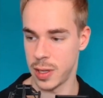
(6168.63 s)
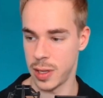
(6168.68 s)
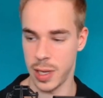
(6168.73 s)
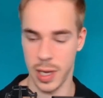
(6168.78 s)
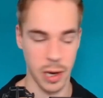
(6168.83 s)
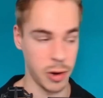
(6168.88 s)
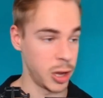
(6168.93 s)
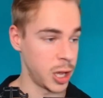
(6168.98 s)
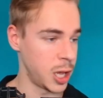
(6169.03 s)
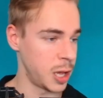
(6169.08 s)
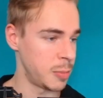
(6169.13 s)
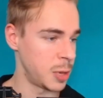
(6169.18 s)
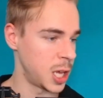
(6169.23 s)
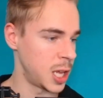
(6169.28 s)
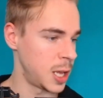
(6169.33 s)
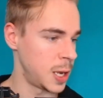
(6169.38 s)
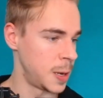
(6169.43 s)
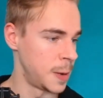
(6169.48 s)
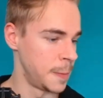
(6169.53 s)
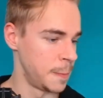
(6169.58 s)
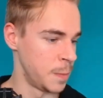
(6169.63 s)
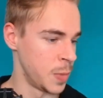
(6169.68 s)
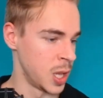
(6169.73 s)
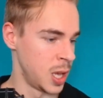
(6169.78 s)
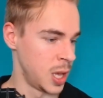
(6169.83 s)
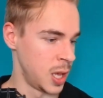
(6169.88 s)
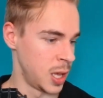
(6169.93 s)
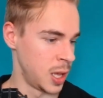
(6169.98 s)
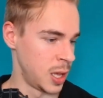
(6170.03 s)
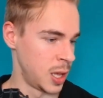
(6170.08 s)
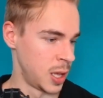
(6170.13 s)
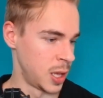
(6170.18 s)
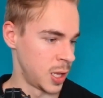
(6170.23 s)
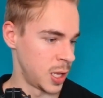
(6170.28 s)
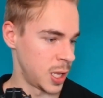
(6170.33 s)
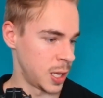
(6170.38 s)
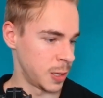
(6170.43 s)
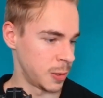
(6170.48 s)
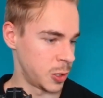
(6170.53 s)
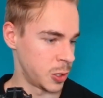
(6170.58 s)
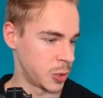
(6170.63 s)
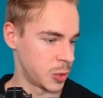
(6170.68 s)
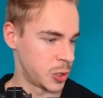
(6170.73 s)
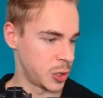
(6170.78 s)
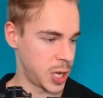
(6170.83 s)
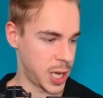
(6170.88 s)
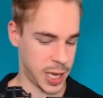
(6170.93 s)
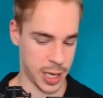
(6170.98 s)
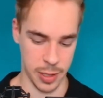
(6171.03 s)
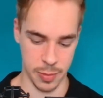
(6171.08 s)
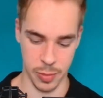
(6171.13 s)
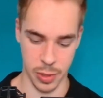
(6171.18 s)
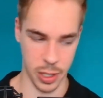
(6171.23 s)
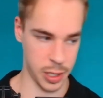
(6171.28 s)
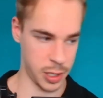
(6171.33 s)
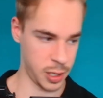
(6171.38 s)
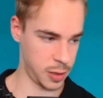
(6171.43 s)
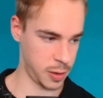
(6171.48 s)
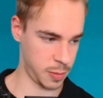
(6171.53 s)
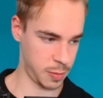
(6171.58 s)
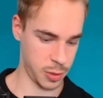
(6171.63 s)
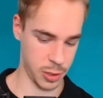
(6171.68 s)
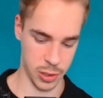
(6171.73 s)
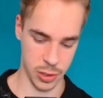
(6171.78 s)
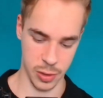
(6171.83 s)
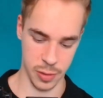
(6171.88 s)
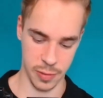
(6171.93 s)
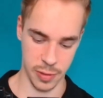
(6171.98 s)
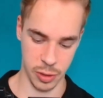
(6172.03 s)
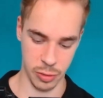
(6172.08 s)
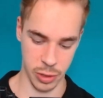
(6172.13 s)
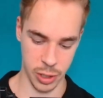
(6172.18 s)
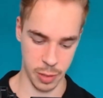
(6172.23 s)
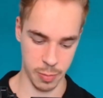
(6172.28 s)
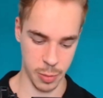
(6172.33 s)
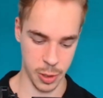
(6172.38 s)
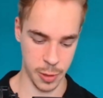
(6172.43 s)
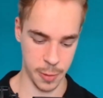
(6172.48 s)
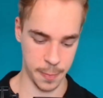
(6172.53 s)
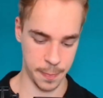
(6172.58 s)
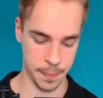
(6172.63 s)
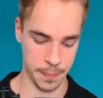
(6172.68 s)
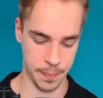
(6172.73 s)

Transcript: There I am again. I'm going to add my personal phone number.